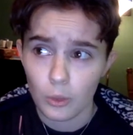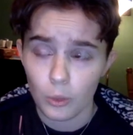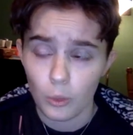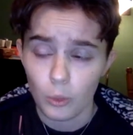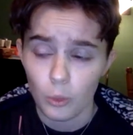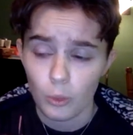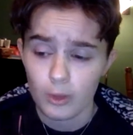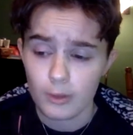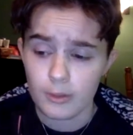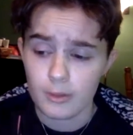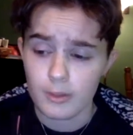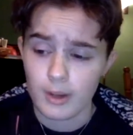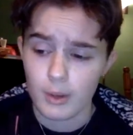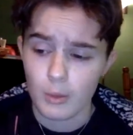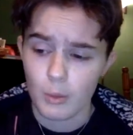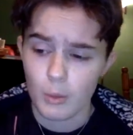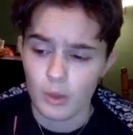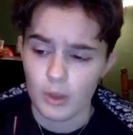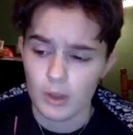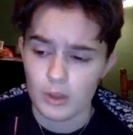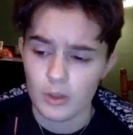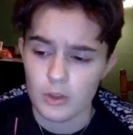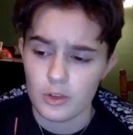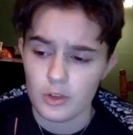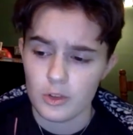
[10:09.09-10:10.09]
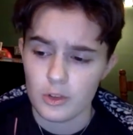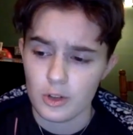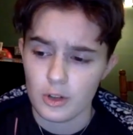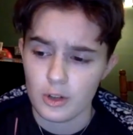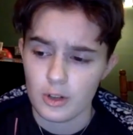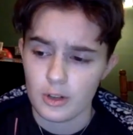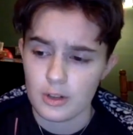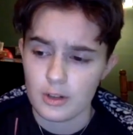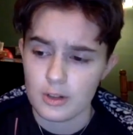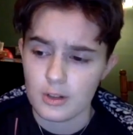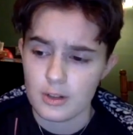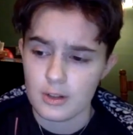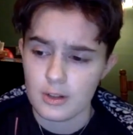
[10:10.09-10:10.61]
or if I want to
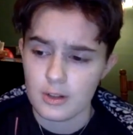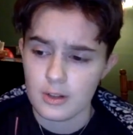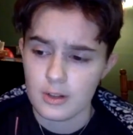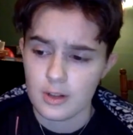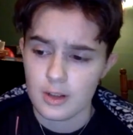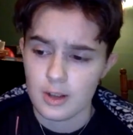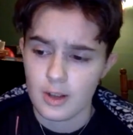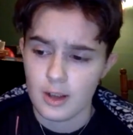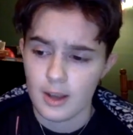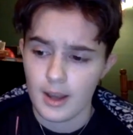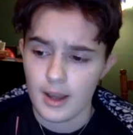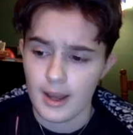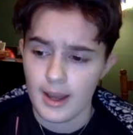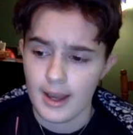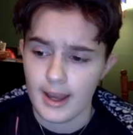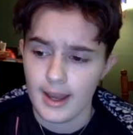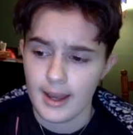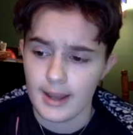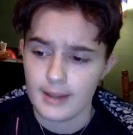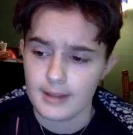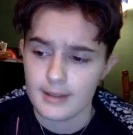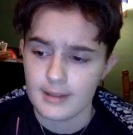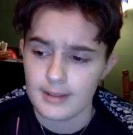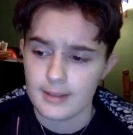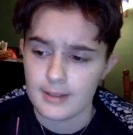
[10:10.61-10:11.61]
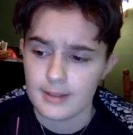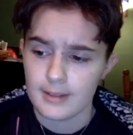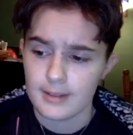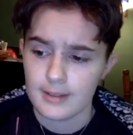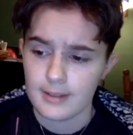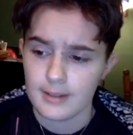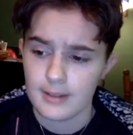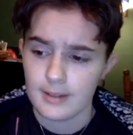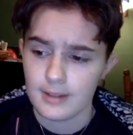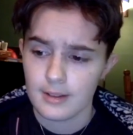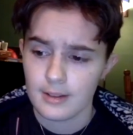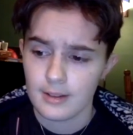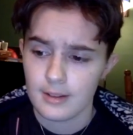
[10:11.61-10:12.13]
start at
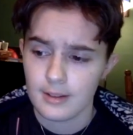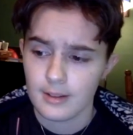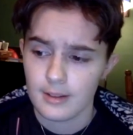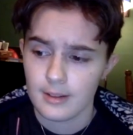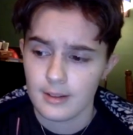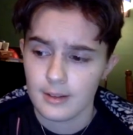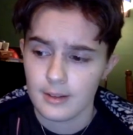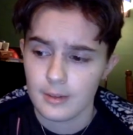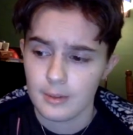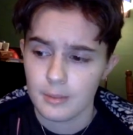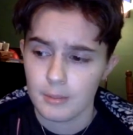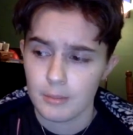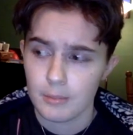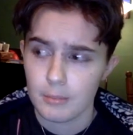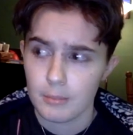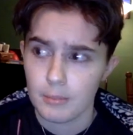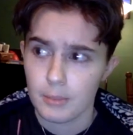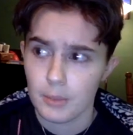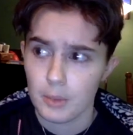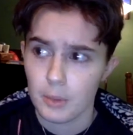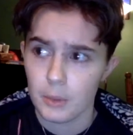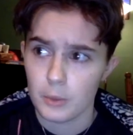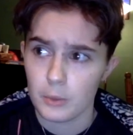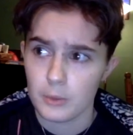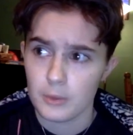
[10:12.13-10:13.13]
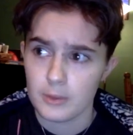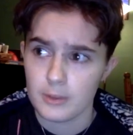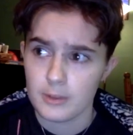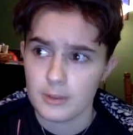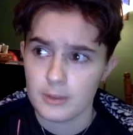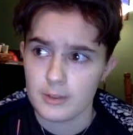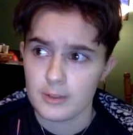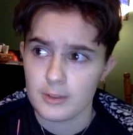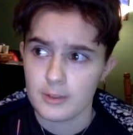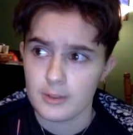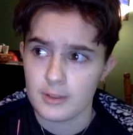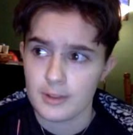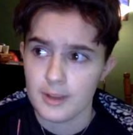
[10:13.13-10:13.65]

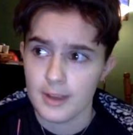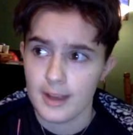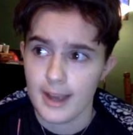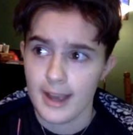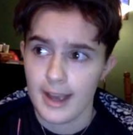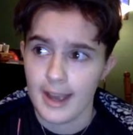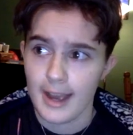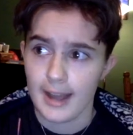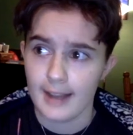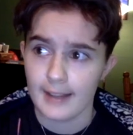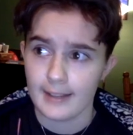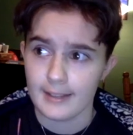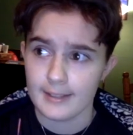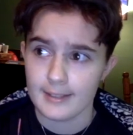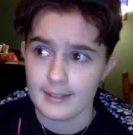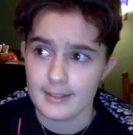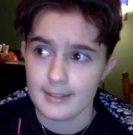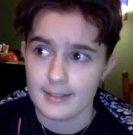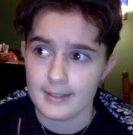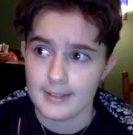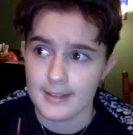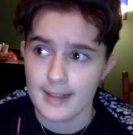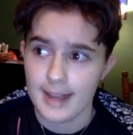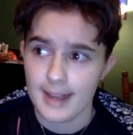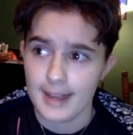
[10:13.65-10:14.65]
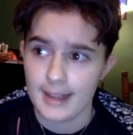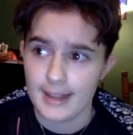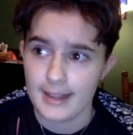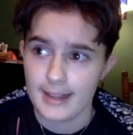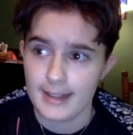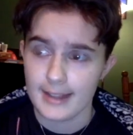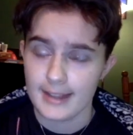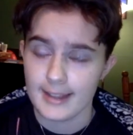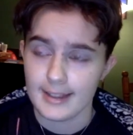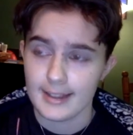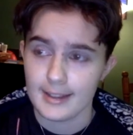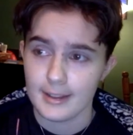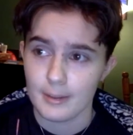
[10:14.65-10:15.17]
post Alex
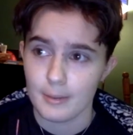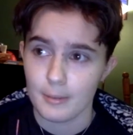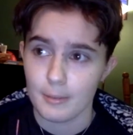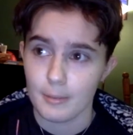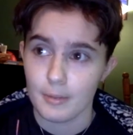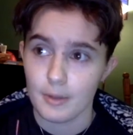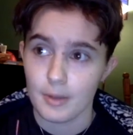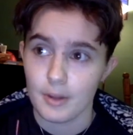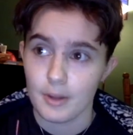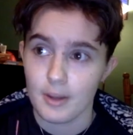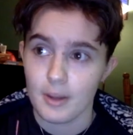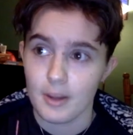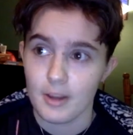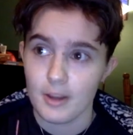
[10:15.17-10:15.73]
attacking him.